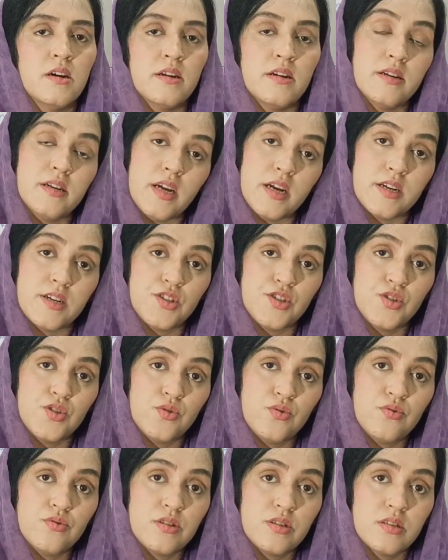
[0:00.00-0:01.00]
data
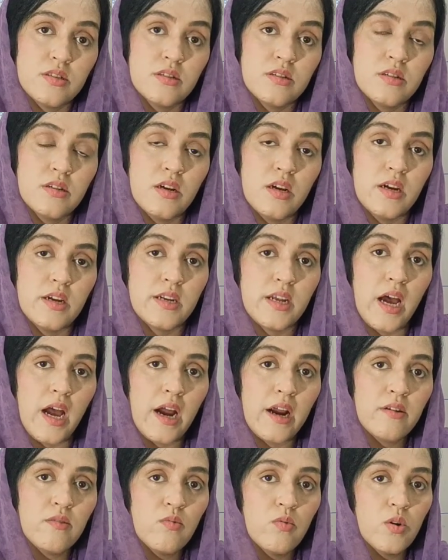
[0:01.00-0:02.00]
shows it
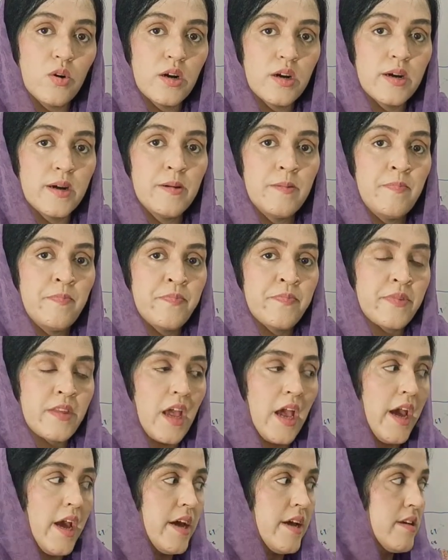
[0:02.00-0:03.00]
had work,
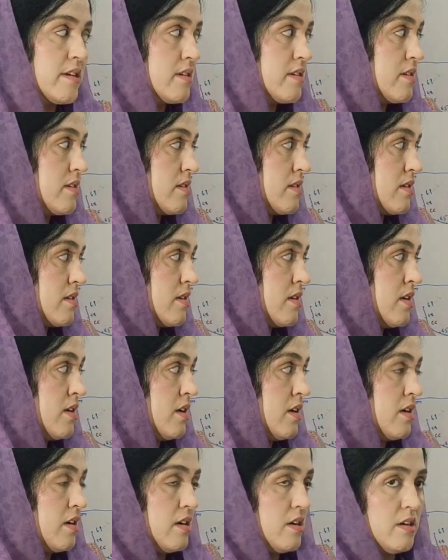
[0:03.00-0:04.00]
and
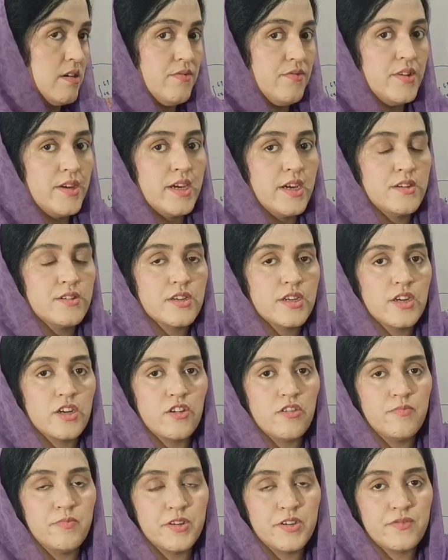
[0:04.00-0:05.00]
we can trade
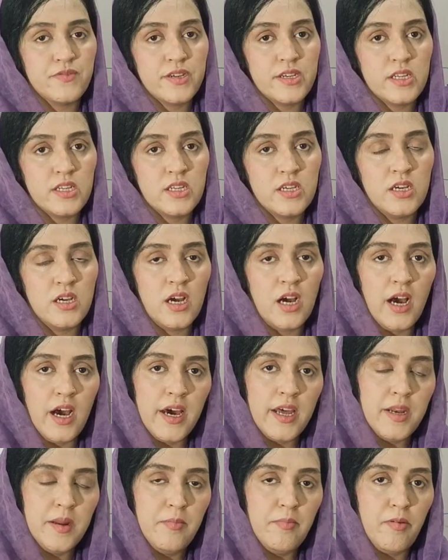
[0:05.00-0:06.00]
off between
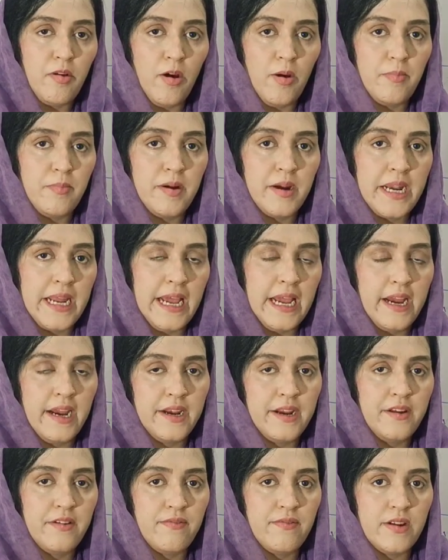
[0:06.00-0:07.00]
unemployment
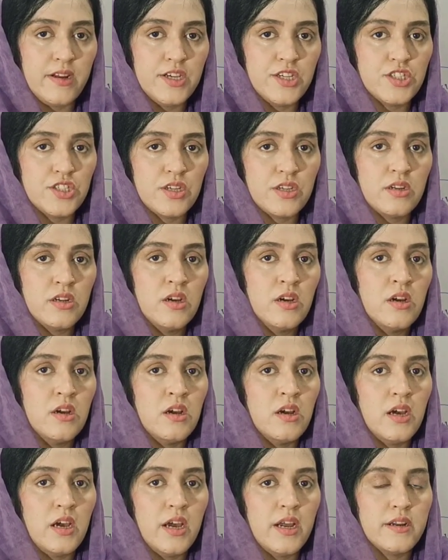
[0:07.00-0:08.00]
and inflation,
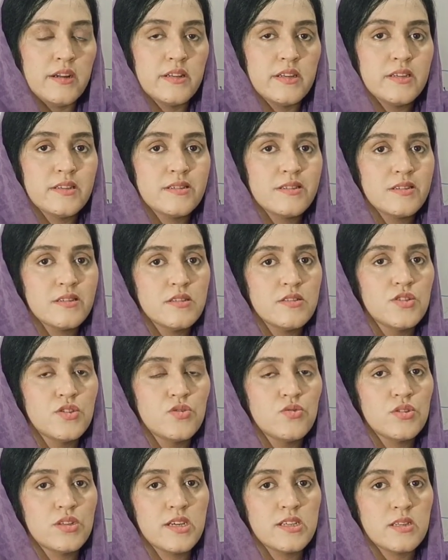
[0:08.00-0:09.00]
and this is
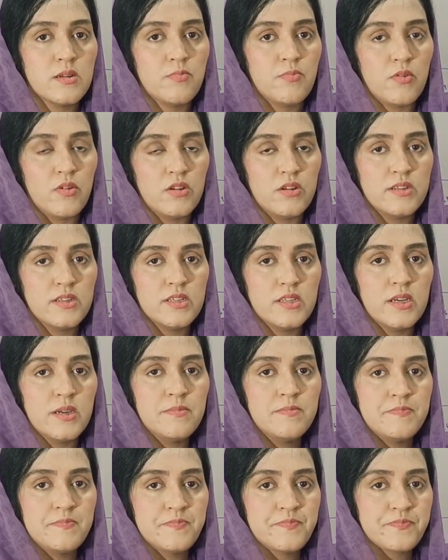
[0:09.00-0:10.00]
used as a policy
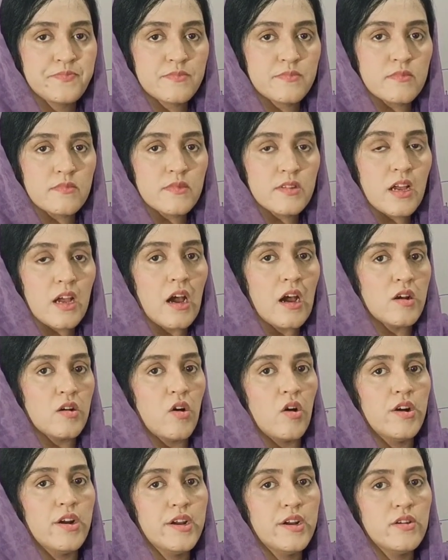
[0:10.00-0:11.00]

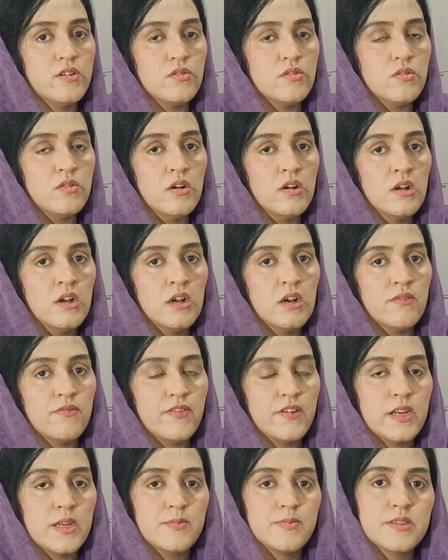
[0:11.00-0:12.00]
according to
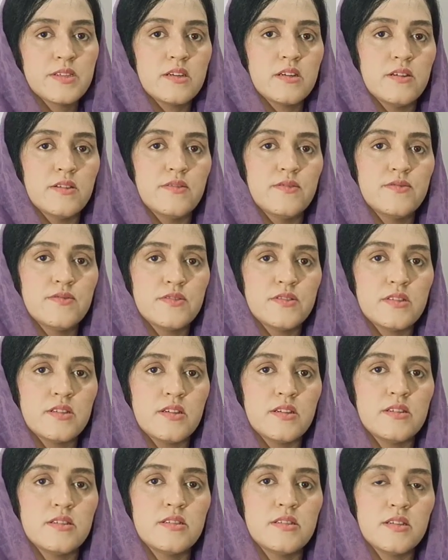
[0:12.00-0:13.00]
Phillips curve
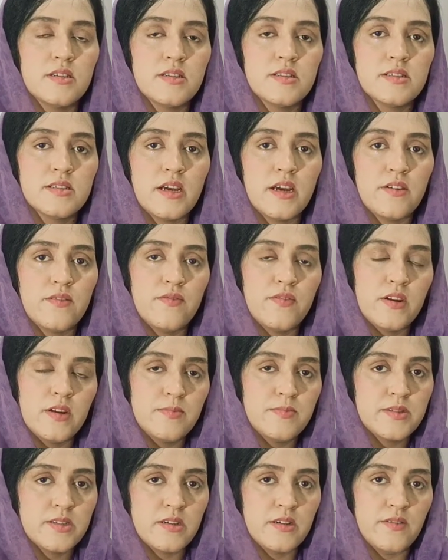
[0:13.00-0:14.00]
statistics and
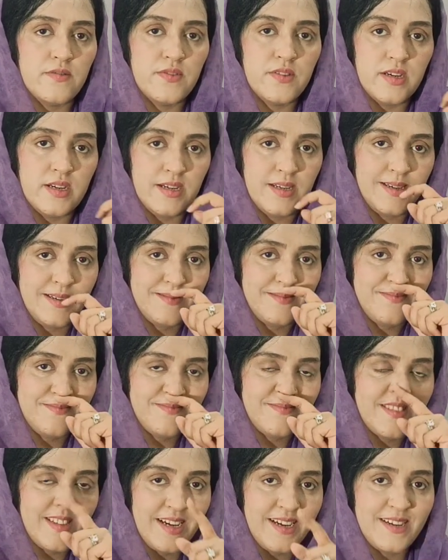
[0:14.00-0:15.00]
Phillips curve theory.
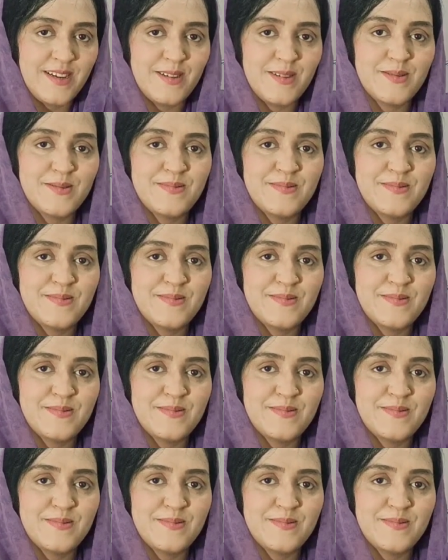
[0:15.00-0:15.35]
Thank you.